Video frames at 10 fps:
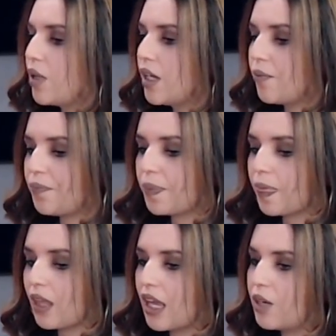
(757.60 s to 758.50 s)
But
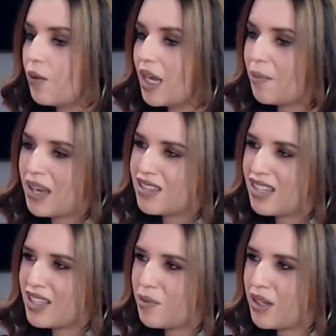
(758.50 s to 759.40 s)
in a way, it made
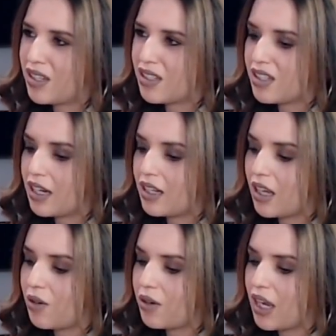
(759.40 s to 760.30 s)
sense because it's kind
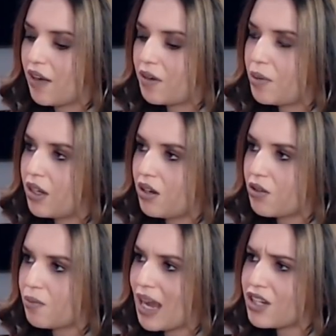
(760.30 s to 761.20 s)
of like, okay, everybody
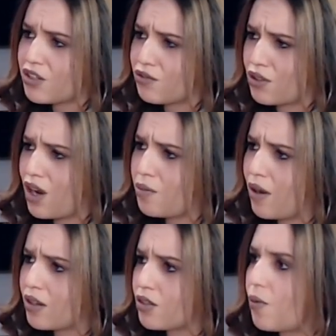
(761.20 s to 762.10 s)
knows magic for talk
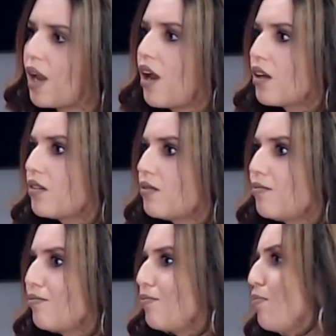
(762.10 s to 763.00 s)
so why not
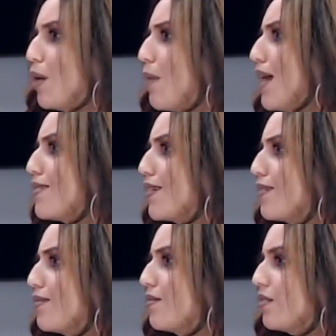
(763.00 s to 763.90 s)
be
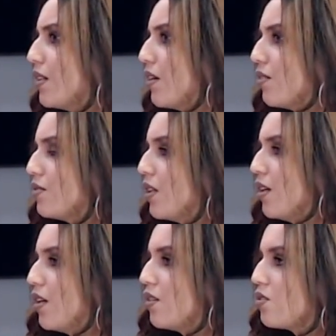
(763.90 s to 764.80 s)
magic, you know?
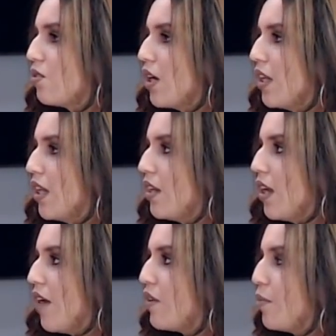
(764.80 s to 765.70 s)
Right. So, and
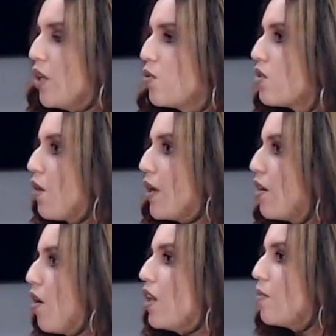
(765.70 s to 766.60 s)
then everybody was
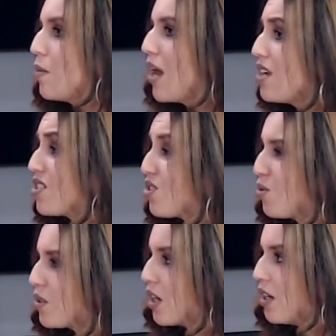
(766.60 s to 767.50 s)
already calling me magic,
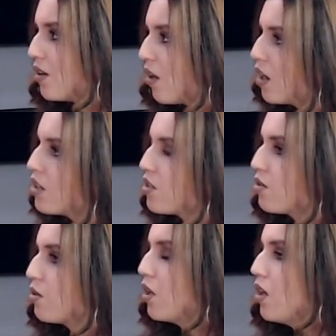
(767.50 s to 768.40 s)
so it was kind of hard
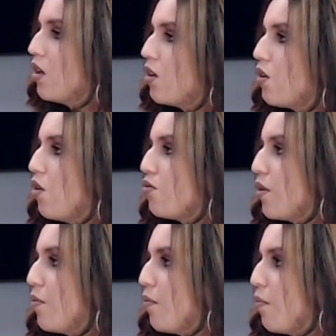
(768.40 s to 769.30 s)
to go
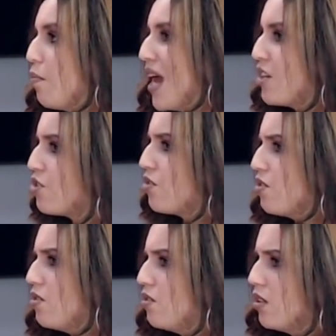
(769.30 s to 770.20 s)
from magic
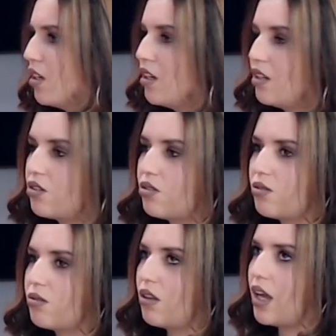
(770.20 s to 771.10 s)
girl
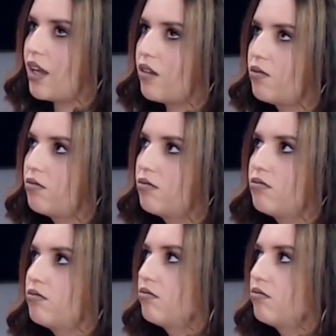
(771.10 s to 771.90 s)
to like